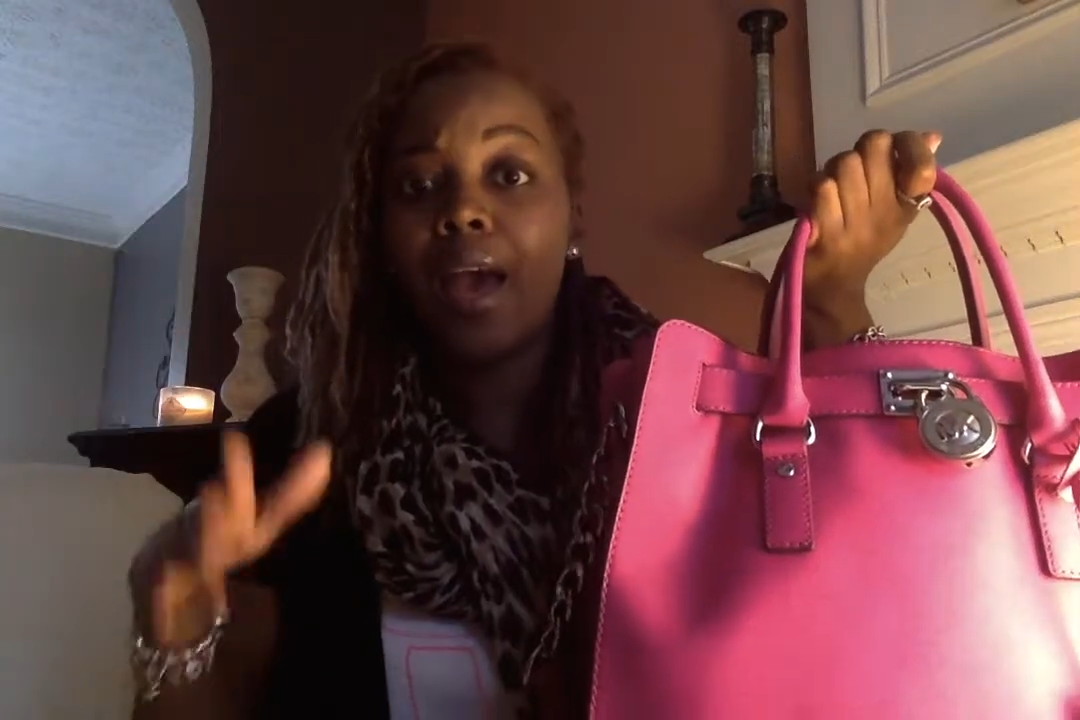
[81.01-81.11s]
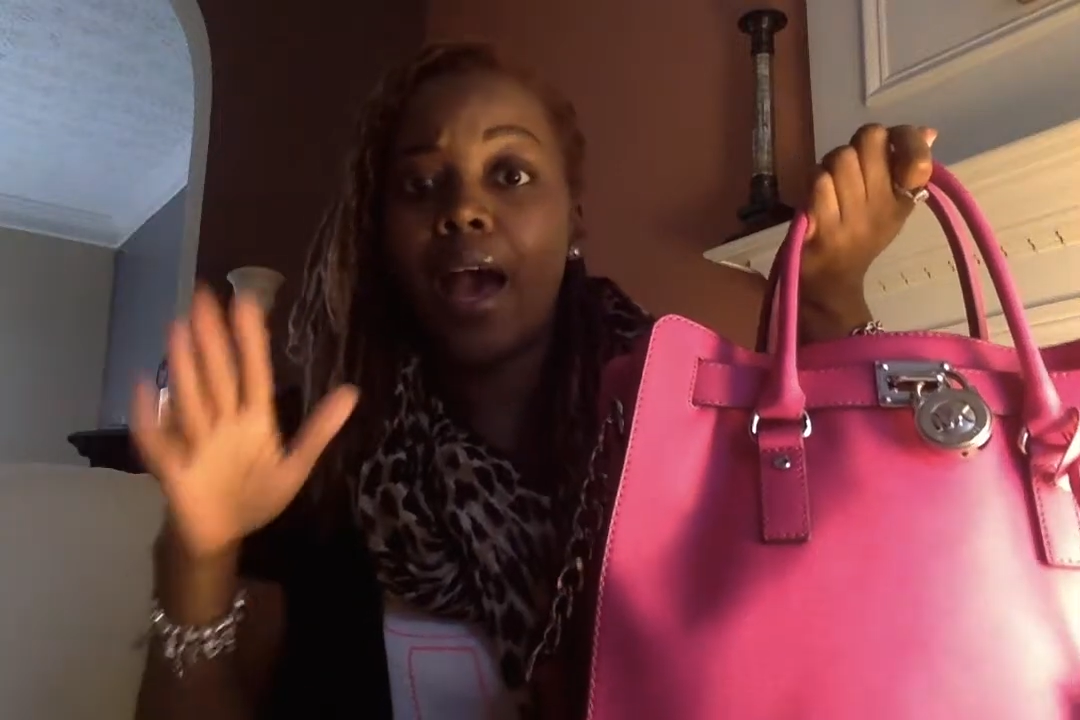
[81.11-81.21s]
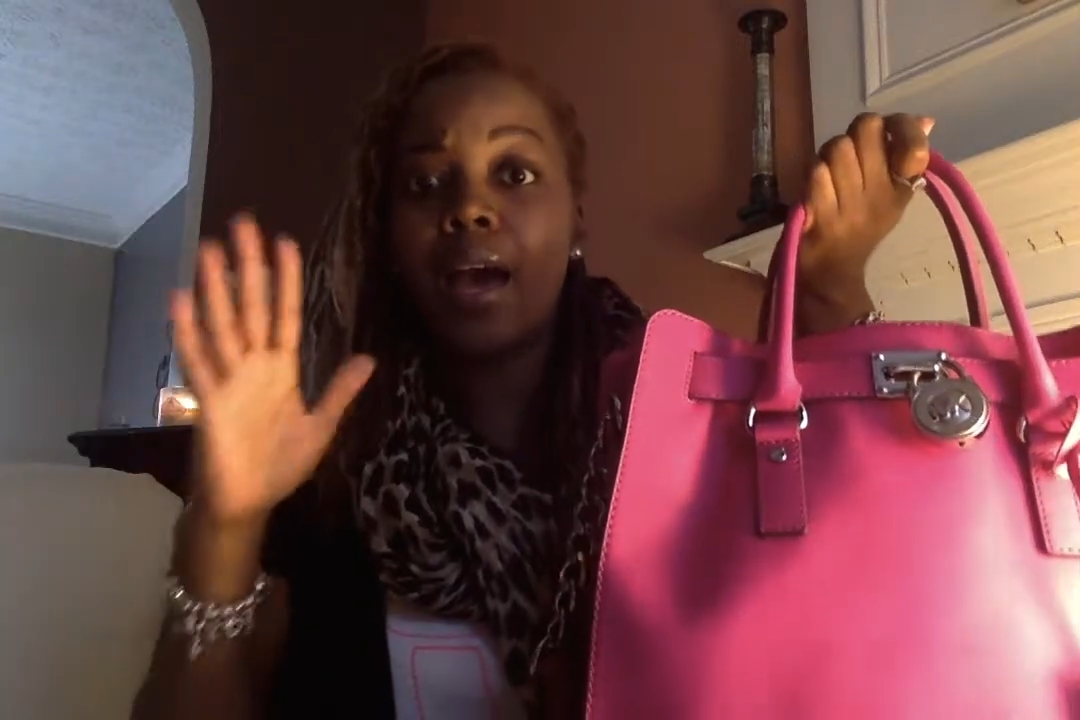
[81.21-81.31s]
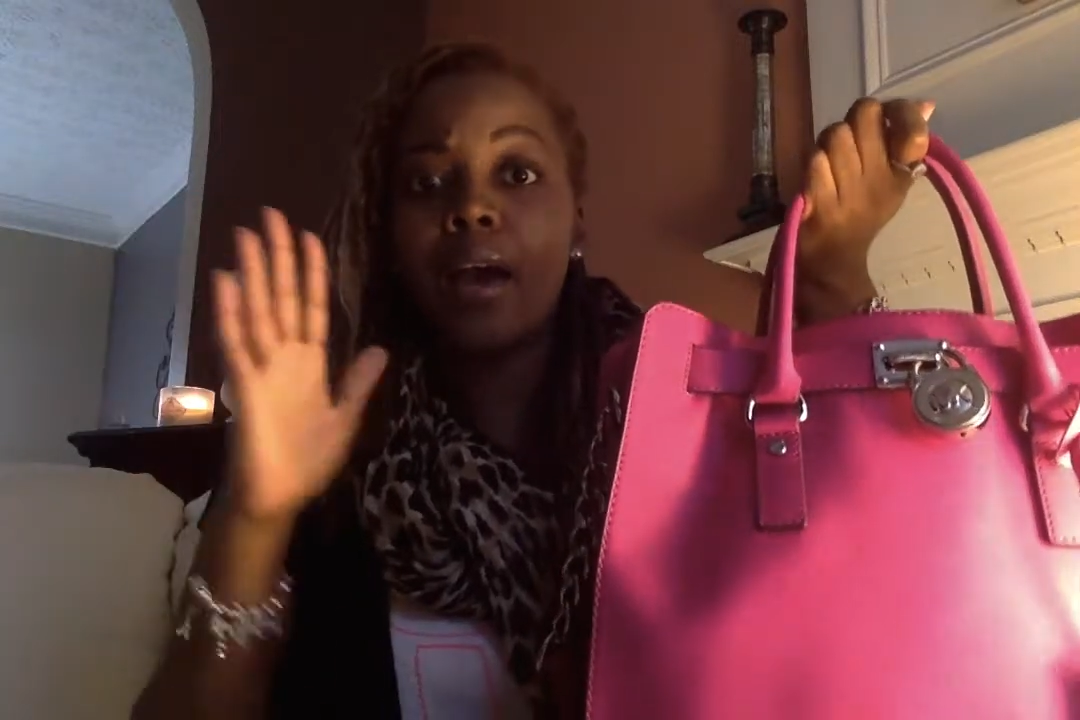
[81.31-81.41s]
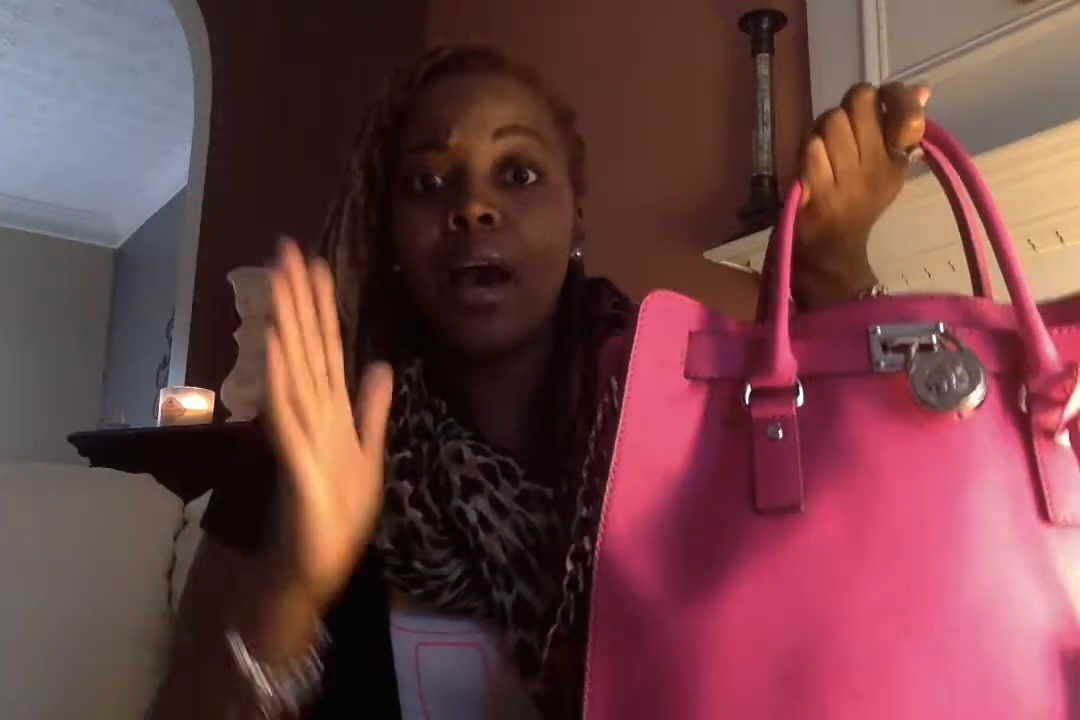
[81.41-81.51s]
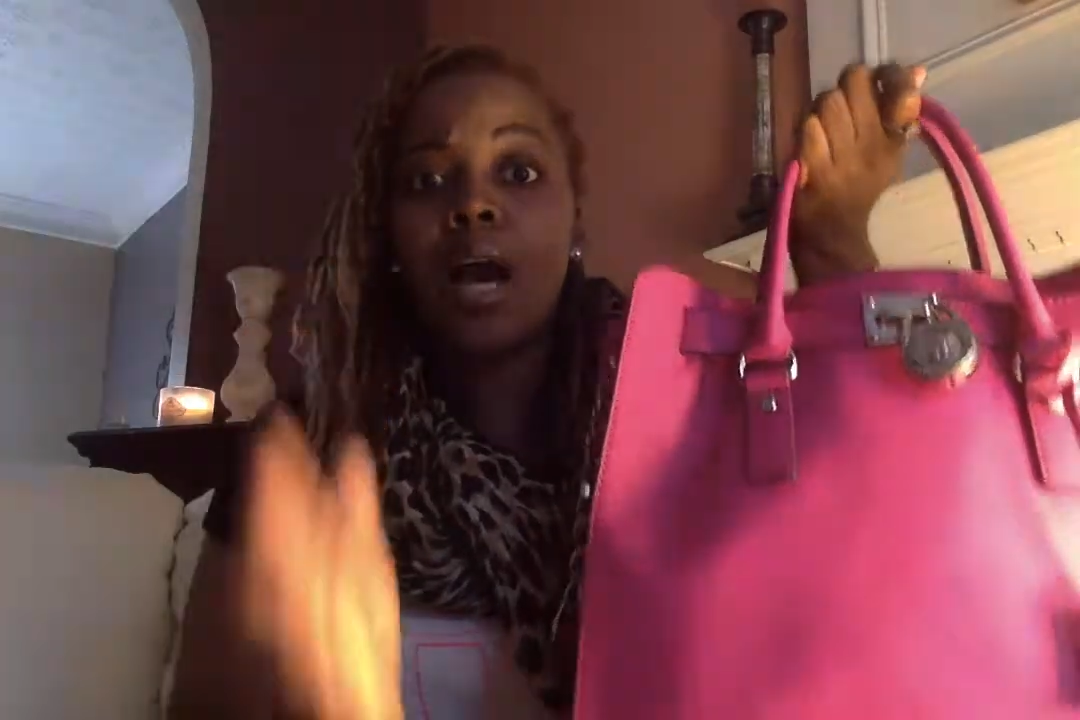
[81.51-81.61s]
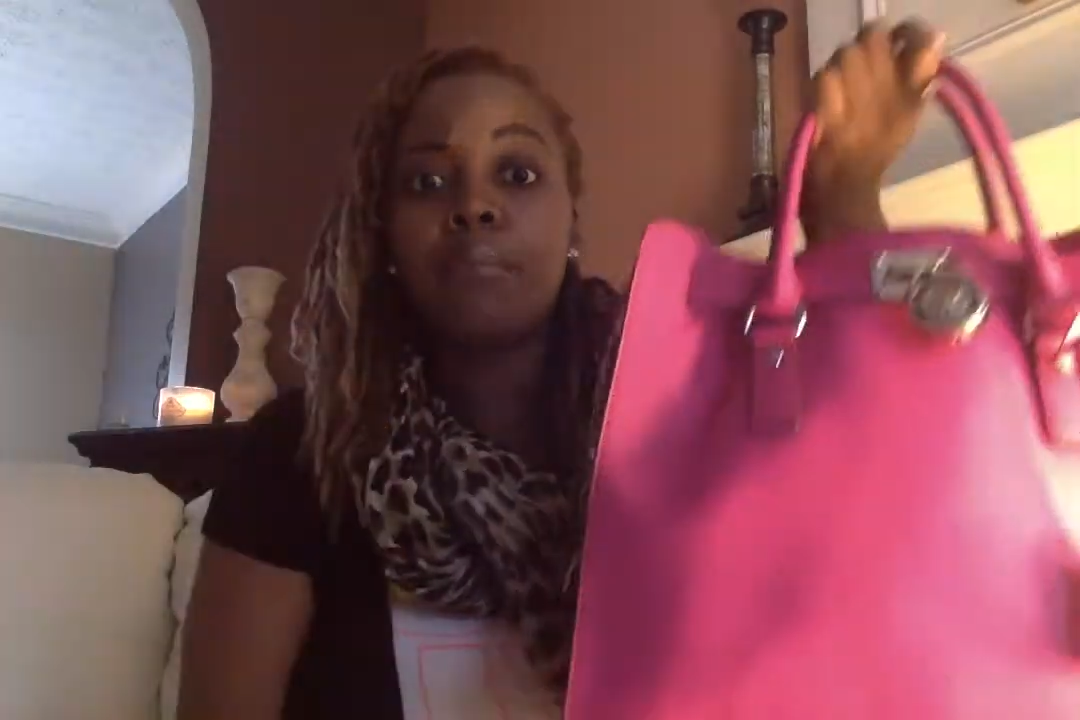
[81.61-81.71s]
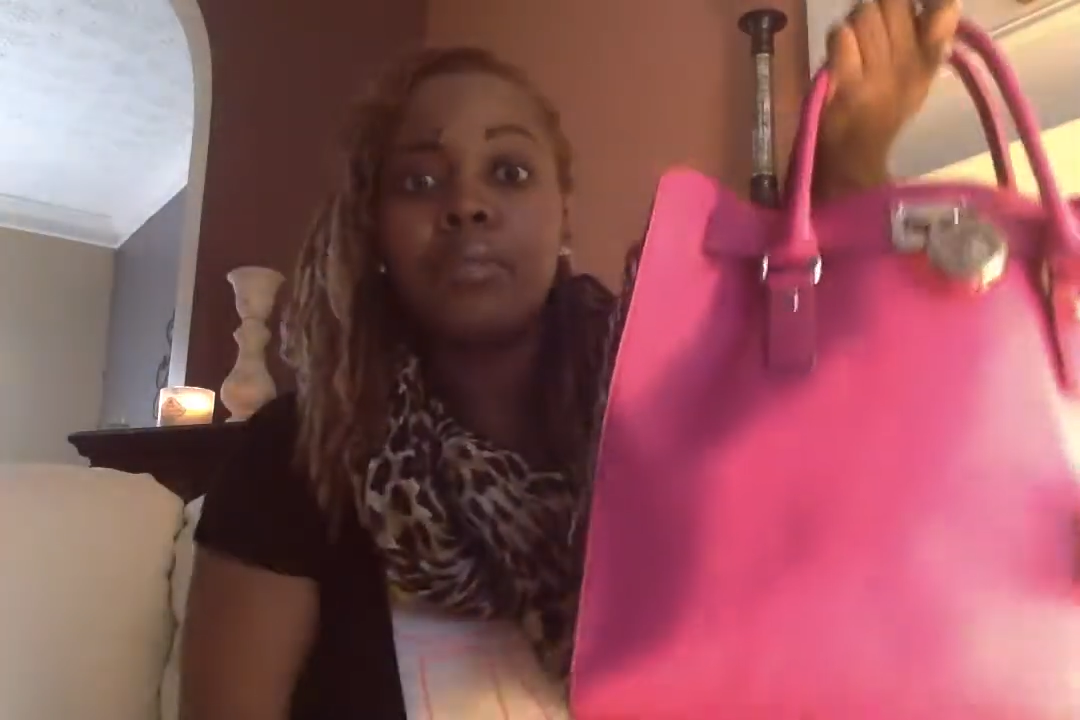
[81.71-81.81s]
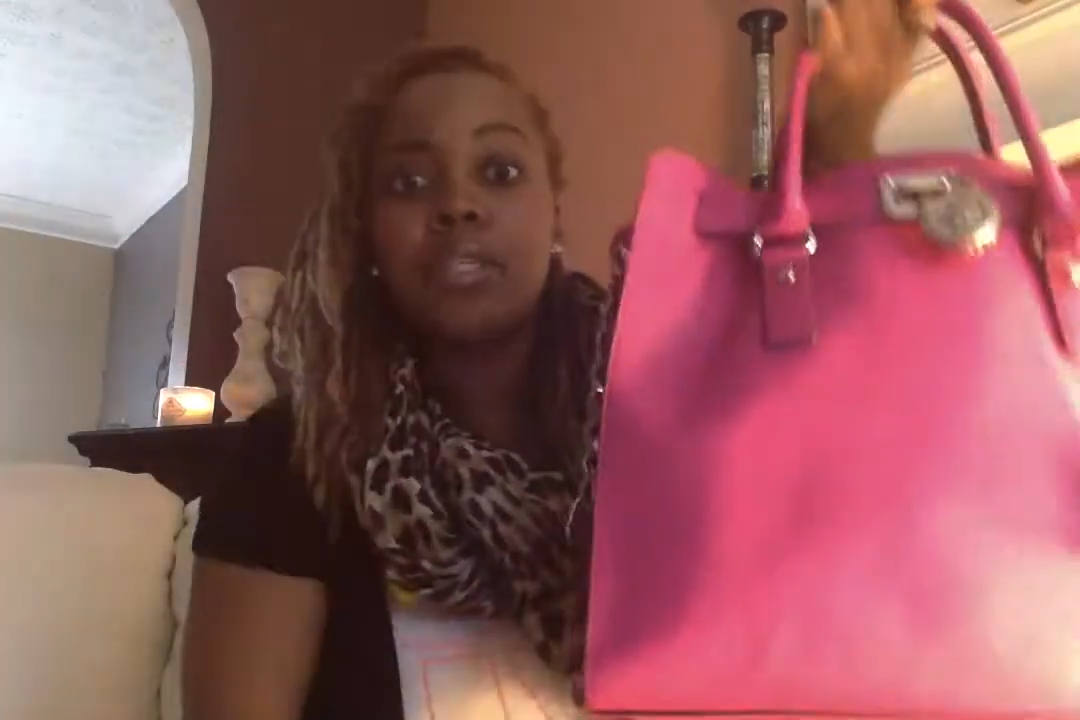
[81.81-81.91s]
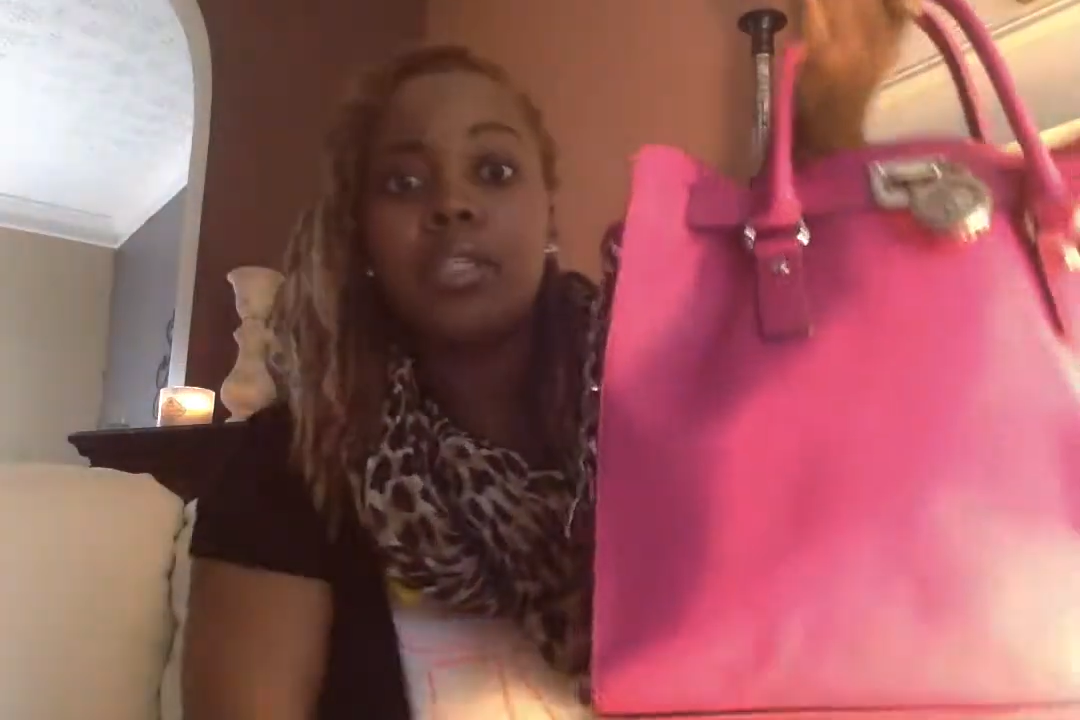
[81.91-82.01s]
I
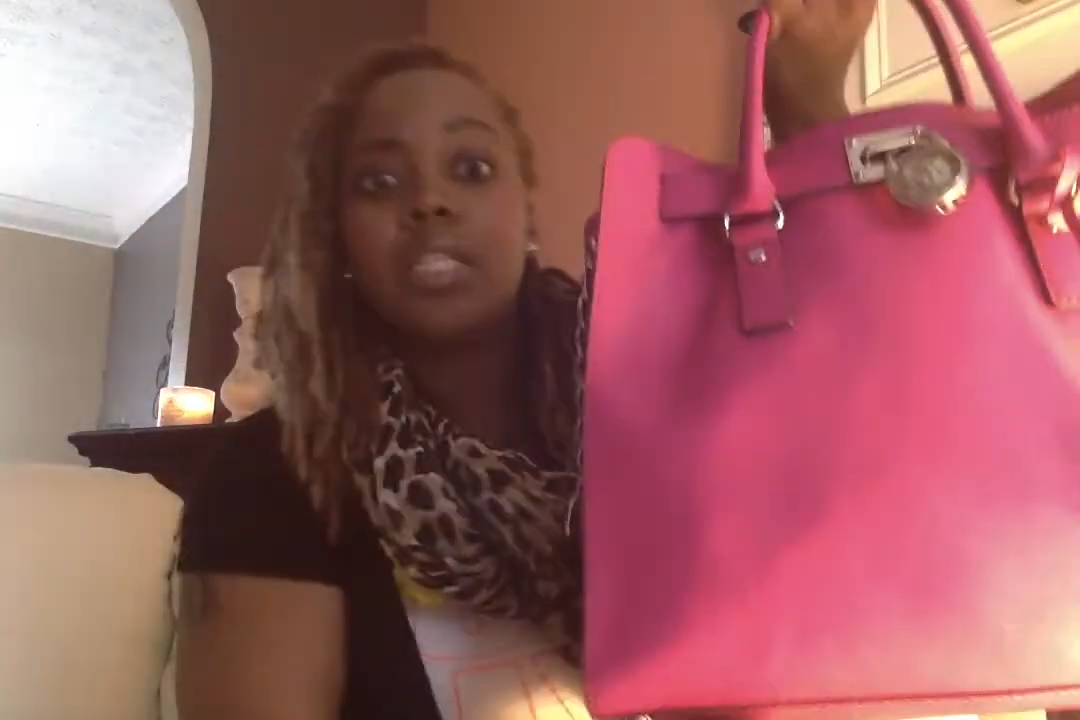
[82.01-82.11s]
opted